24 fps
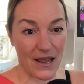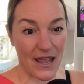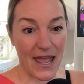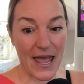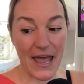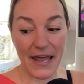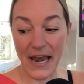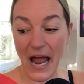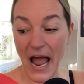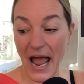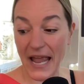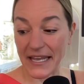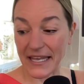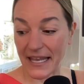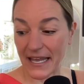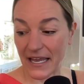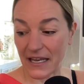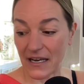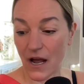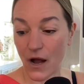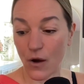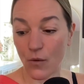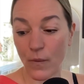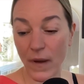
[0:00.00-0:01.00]
And I
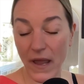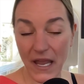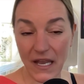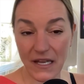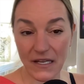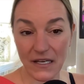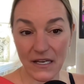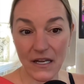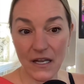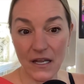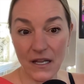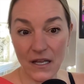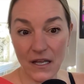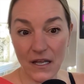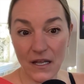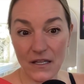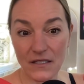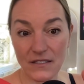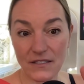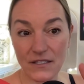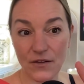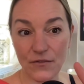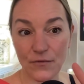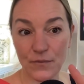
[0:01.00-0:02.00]
cannot wait
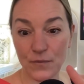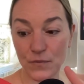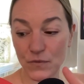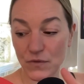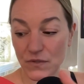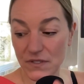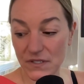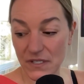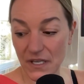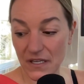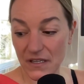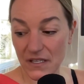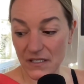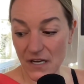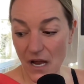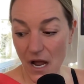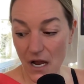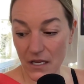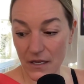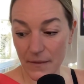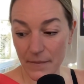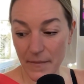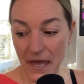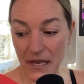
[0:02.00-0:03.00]
to see the
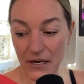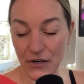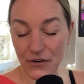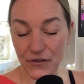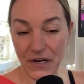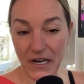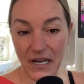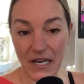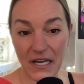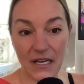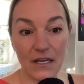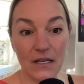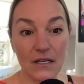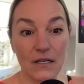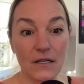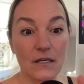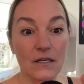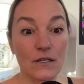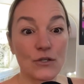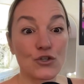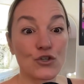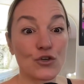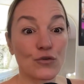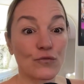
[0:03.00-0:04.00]
documentary,
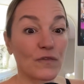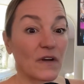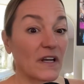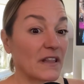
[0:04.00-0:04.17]
to read